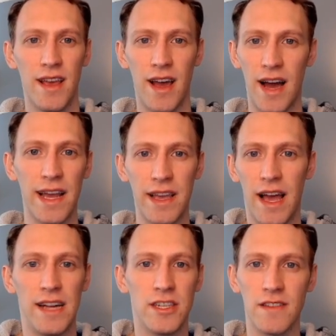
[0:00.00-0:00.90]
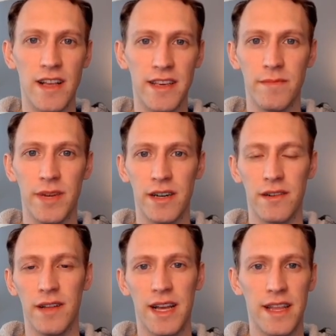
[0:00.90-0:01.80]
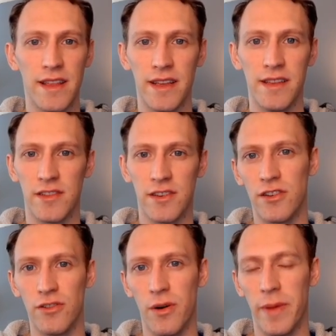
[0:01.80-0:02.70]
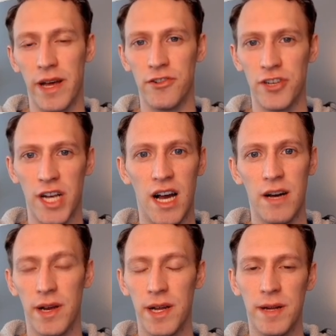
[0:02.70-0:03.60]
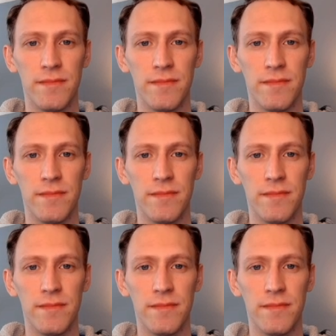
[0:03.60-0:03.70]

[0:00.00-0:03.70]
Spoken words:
I just like him better. Like, I think he's going to do a better job.